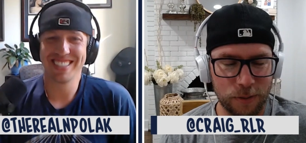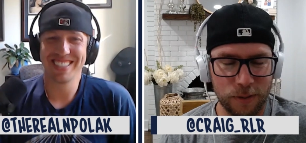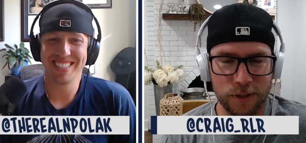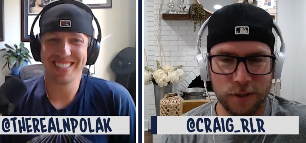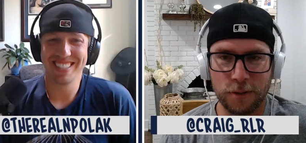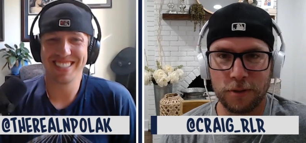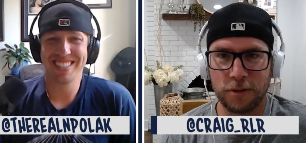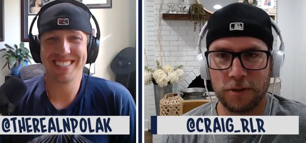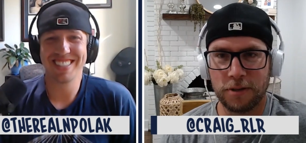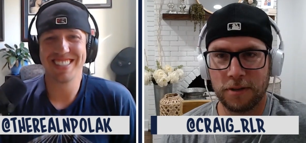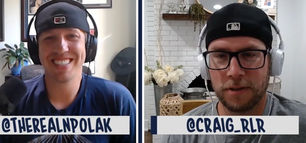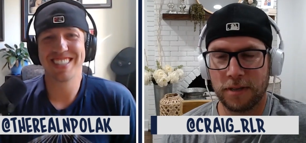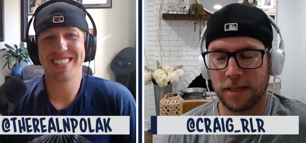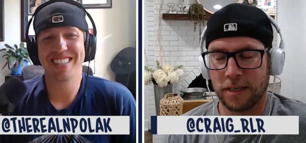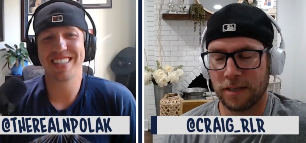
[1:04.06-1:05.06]
Speaker 1: toy
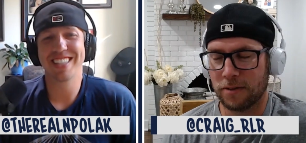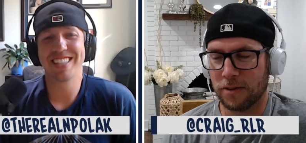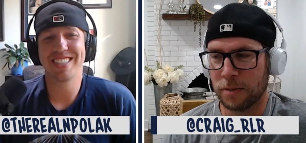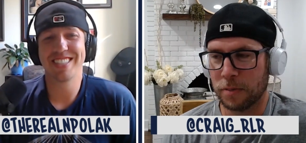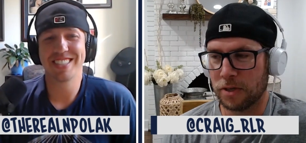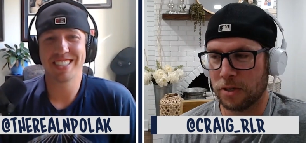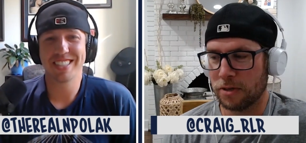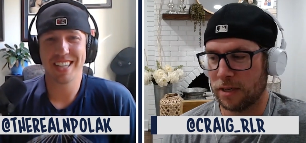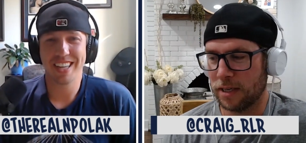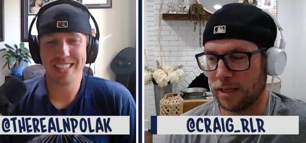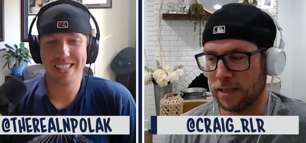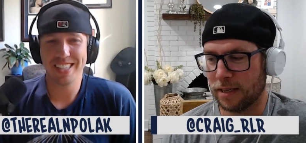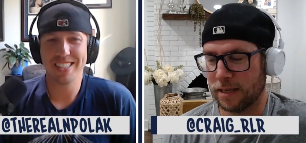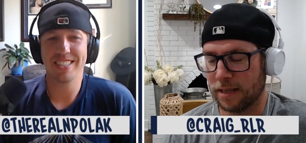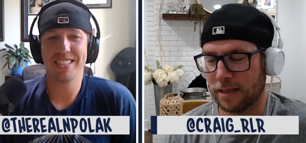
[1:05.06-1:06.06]
soldiers and Christmas
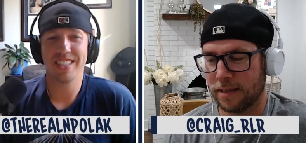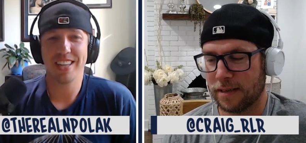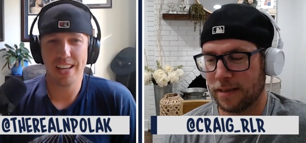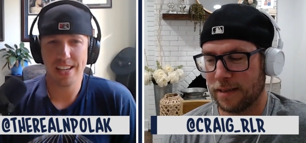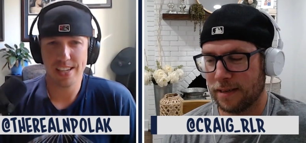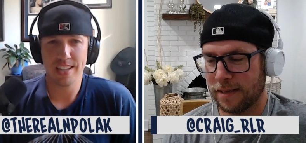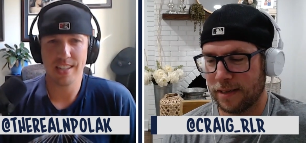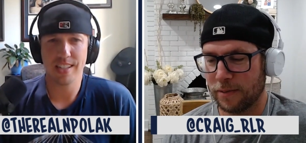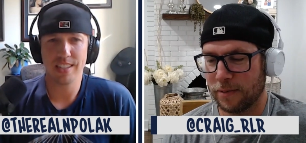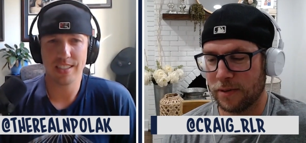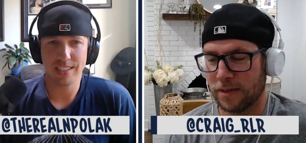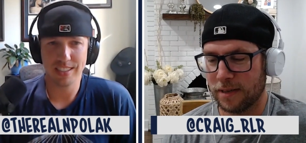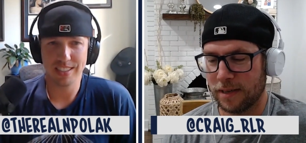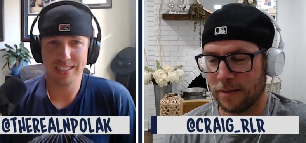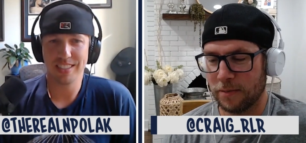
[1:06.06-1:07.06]
trees. It's it
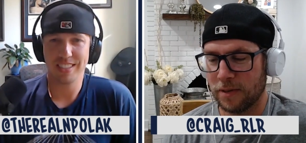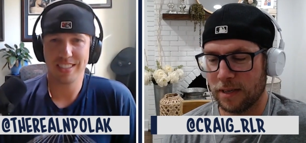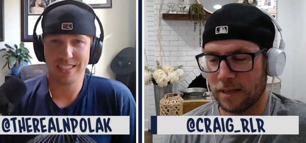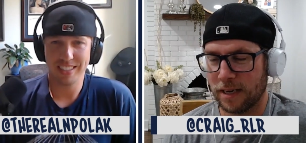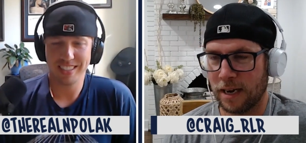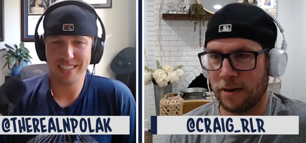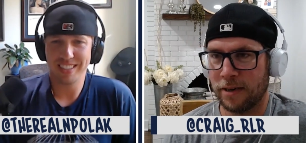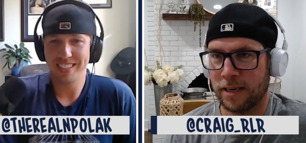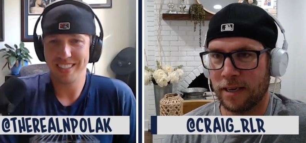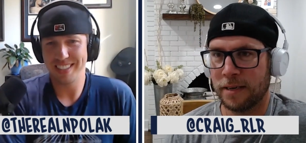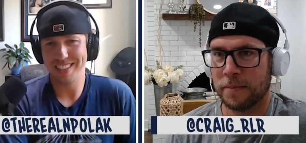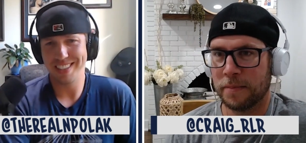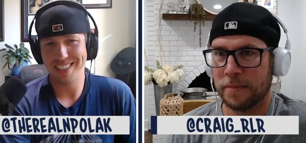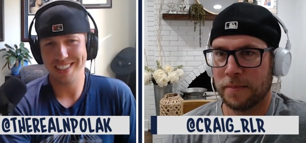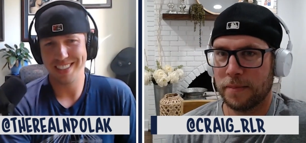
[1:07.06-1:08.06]
was it was a scary
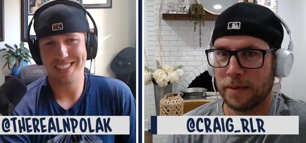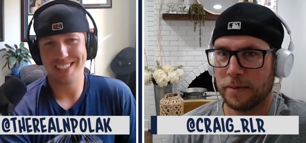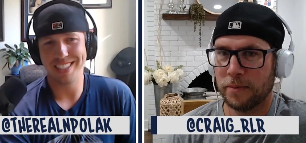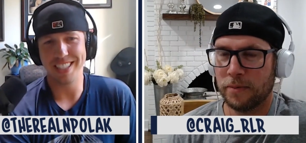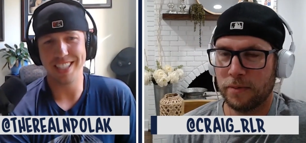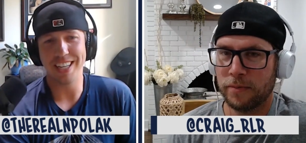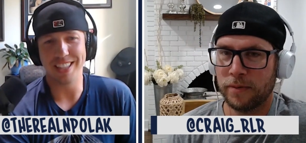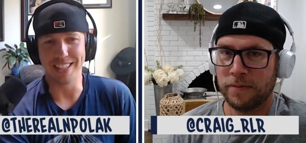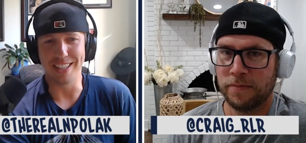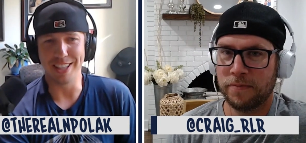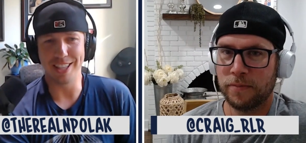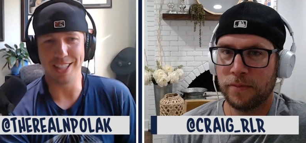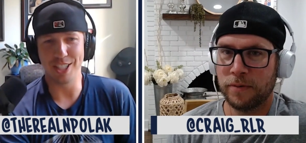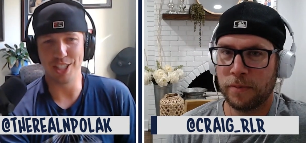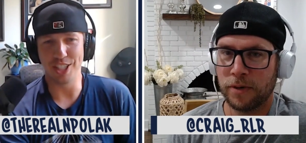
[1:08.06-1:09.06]
time, but we, yeah,
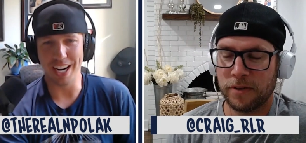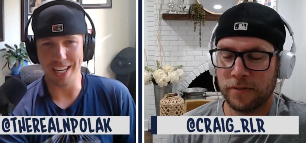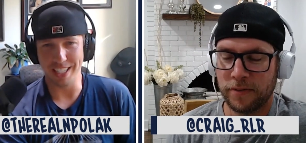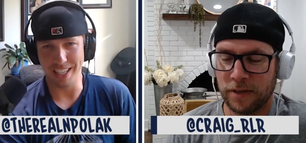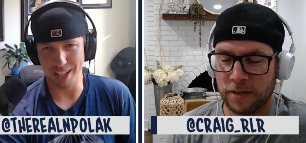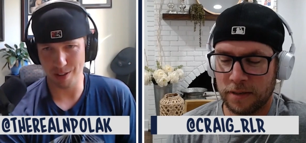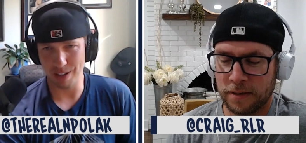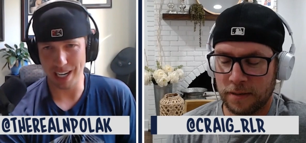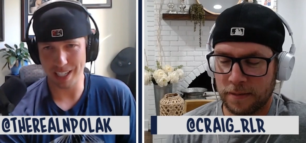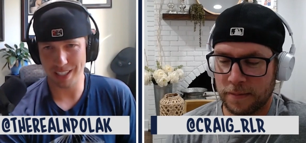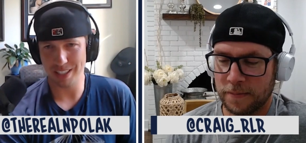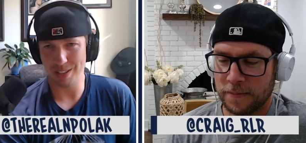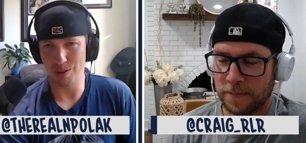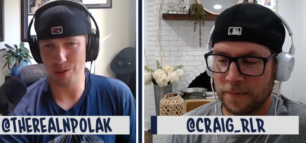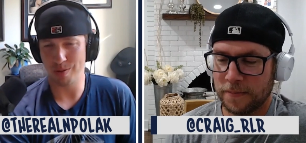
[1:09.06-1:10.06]
the, the giant
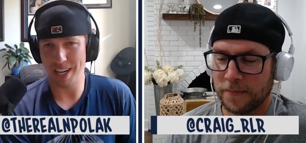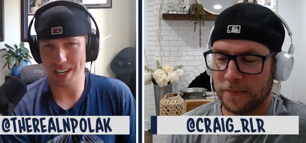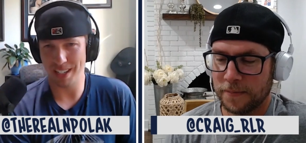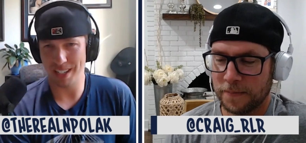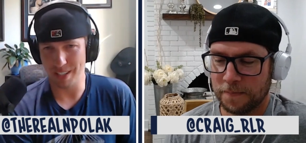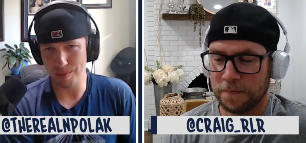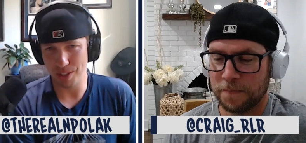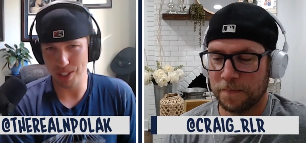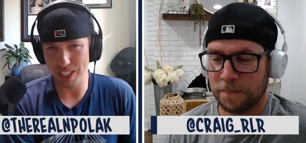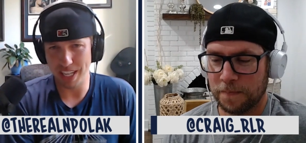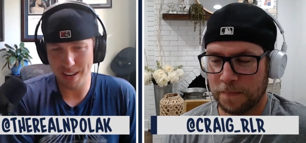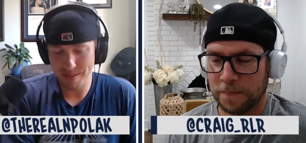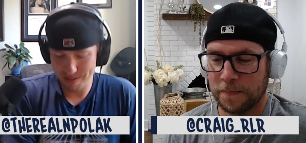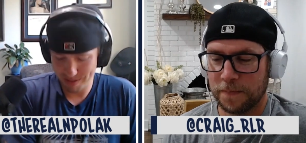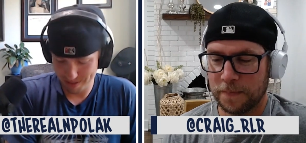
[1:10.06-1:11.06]
Speaker 2: nutcracker that was ready to come
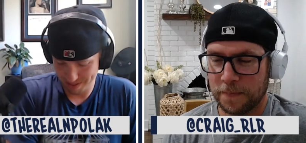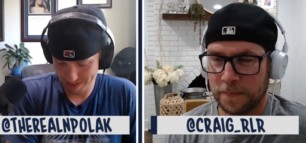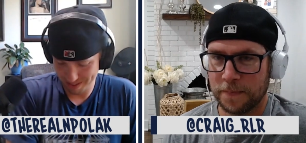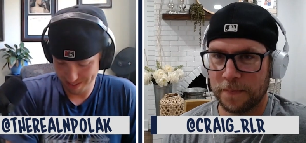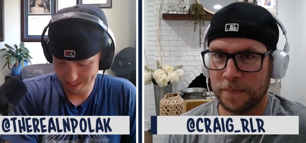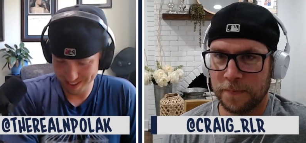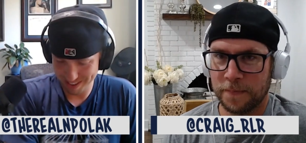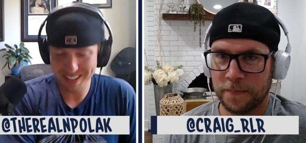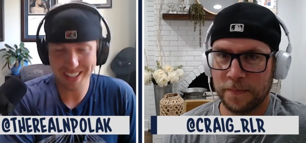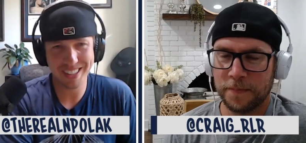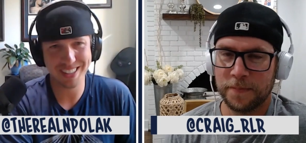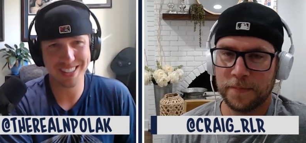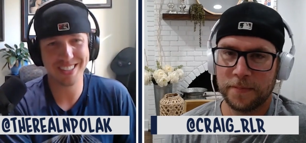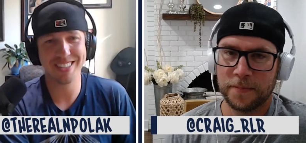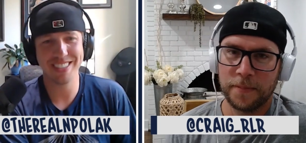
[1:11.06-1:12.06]
to life. Mm-hmm.
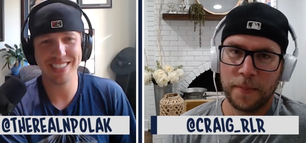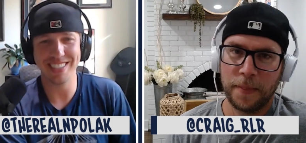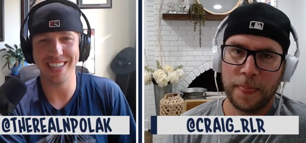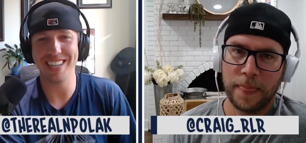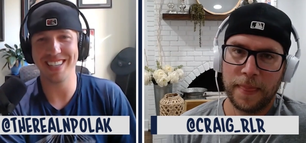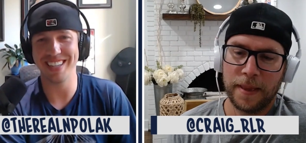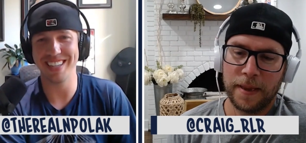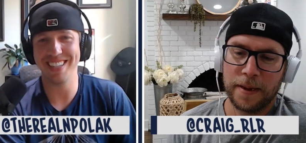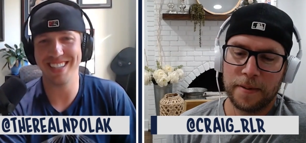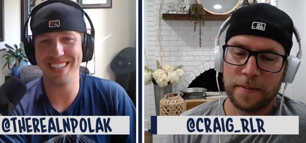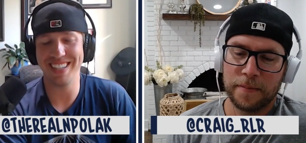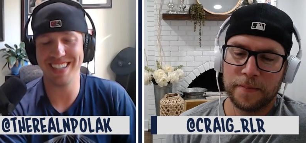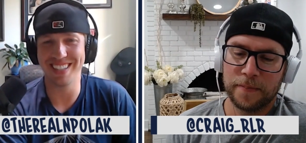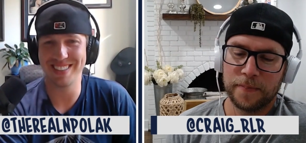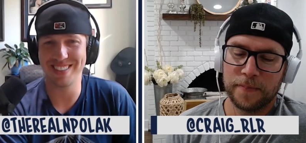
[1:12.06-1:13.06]
Yeah,
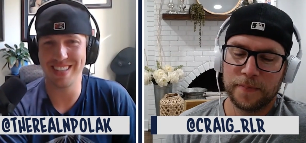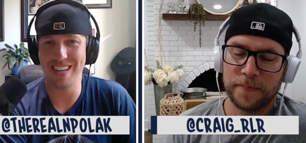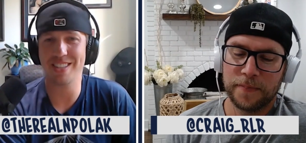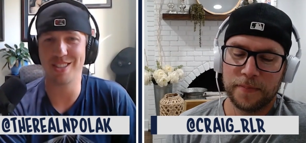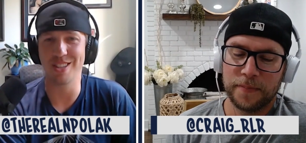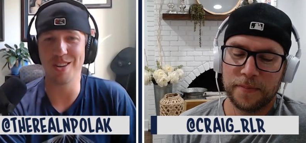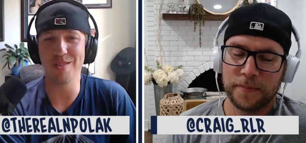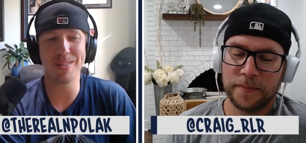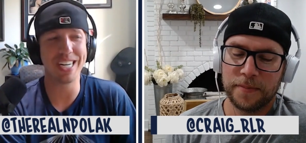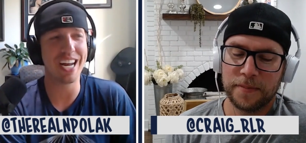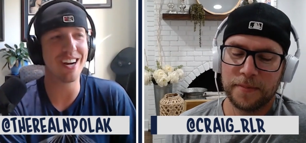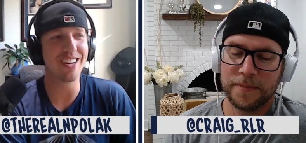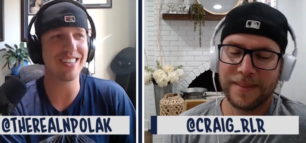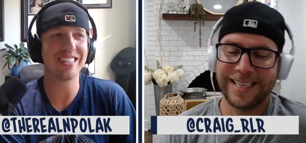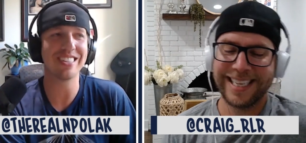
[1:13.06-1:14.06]
yeah, yeah. So, yeah, so
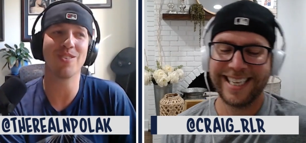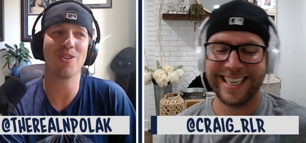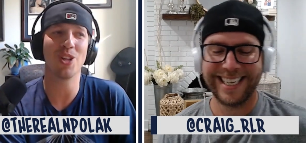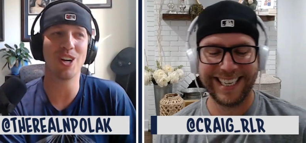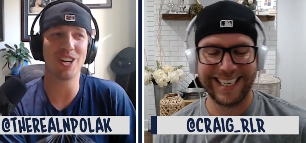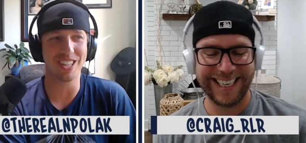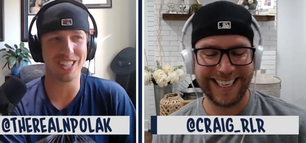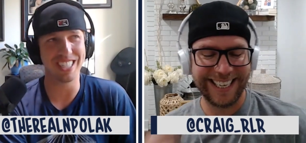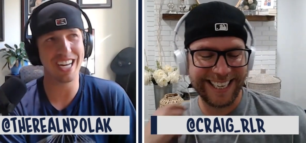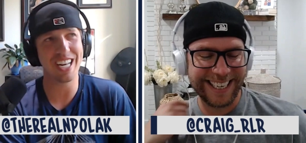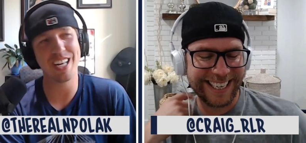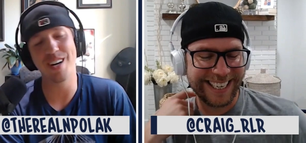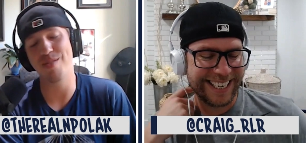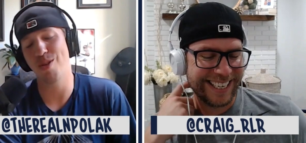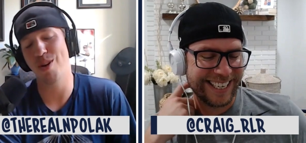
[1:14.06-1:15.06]
you've been out of this even longer
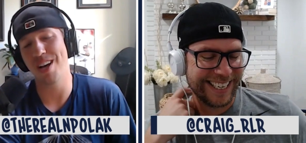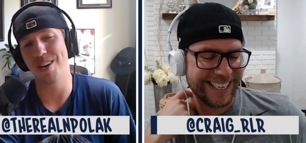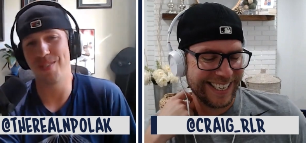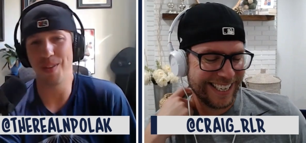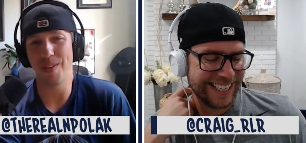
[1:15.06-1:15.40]
than I have.